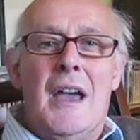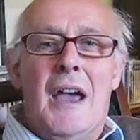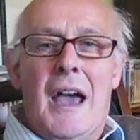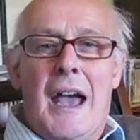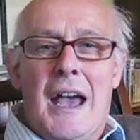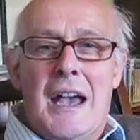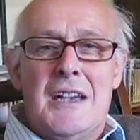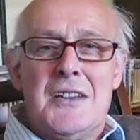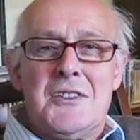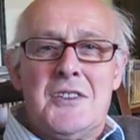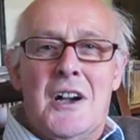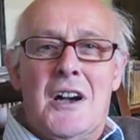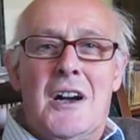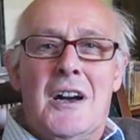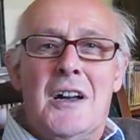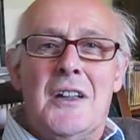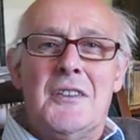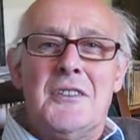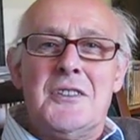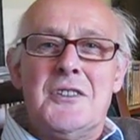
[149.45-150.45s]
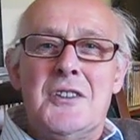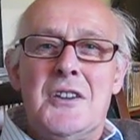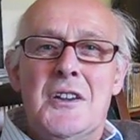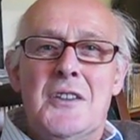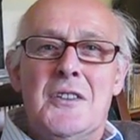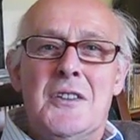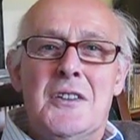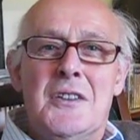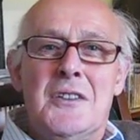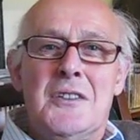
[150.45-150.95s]
as are
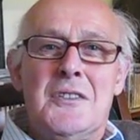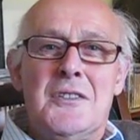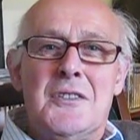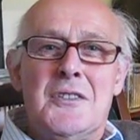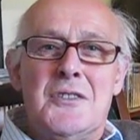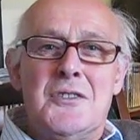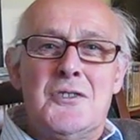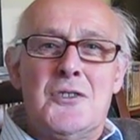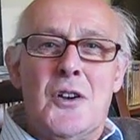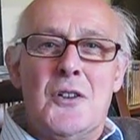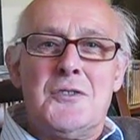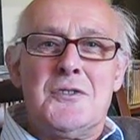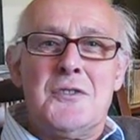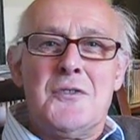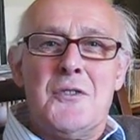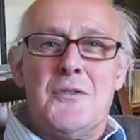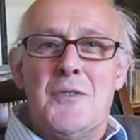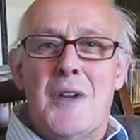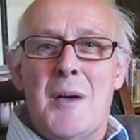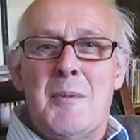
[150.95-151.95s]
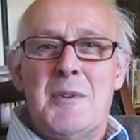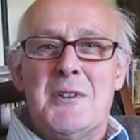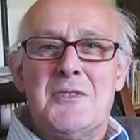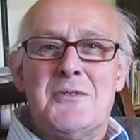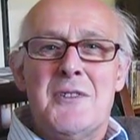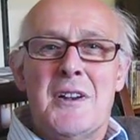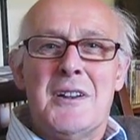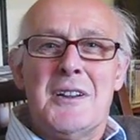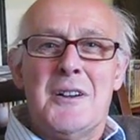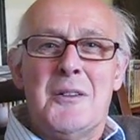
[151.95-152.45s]
the shots of the
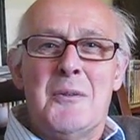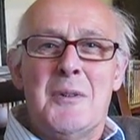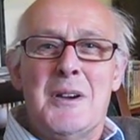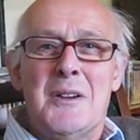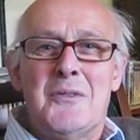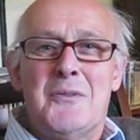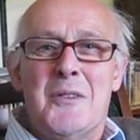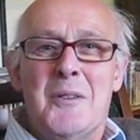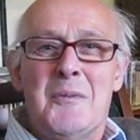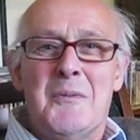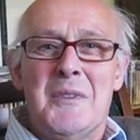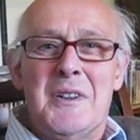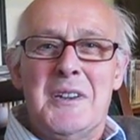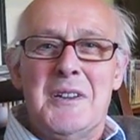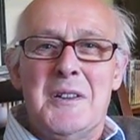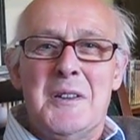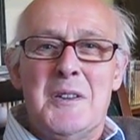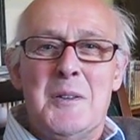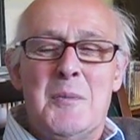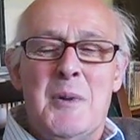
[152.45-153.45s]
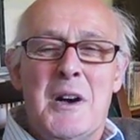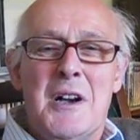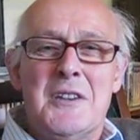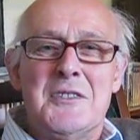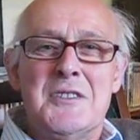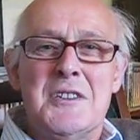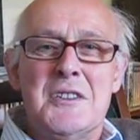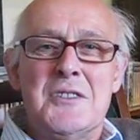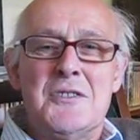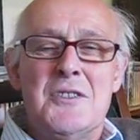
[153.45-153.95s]
rabbits running away from the
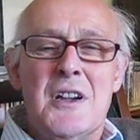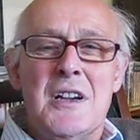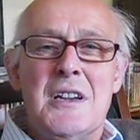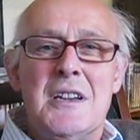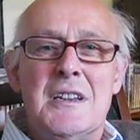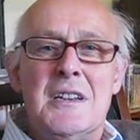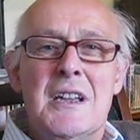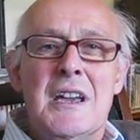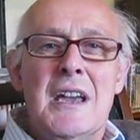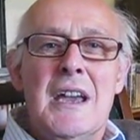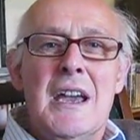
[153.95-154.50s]
passing train.